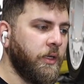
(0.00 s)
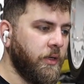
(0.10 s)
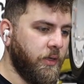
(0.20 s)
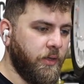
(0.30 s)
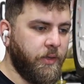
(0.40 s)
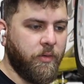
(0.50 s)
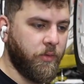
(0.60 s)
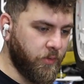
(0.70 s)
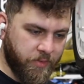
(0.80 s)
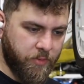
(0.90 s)

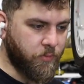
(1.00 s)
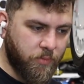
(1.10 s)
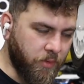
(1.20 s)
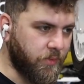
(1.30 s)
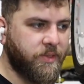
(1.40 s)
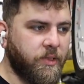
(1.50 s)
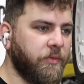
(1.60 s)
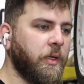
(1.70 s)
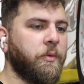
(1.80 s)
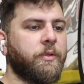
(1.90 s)
This is the
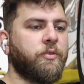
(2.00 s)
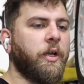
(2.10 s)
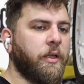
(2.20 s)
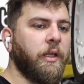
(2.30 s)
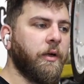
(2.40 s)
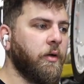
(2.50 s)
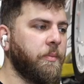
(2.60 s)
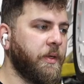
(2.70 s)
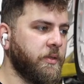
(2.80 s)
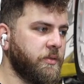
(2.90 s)
stuff that we try to clear
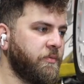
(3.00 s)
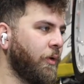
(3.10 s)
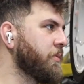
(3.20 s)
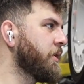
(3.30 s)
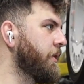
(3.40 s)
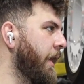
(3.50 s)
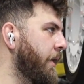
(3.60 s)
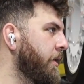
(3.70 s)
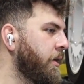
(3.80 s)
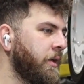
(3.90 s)
up because forms are
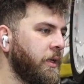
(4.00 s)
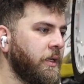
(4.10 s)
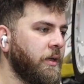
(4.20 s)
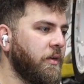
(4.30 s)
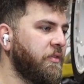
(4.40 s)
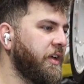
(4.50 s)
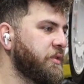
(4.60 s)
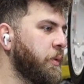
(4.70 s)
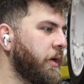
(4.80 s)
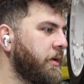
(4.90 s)
dead. on
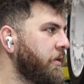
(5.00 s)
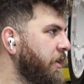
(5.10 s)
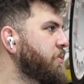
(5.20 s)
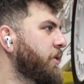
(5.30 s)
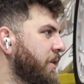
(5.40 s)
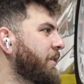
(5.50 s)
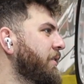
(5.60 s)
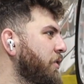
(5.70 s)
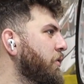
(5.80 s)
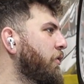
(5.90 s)
Facebook. Facebook's like the
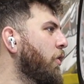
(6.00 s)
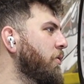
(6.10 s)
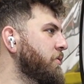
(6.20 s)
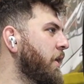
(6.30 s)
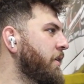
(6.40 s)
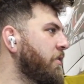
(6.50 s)
new forums, right?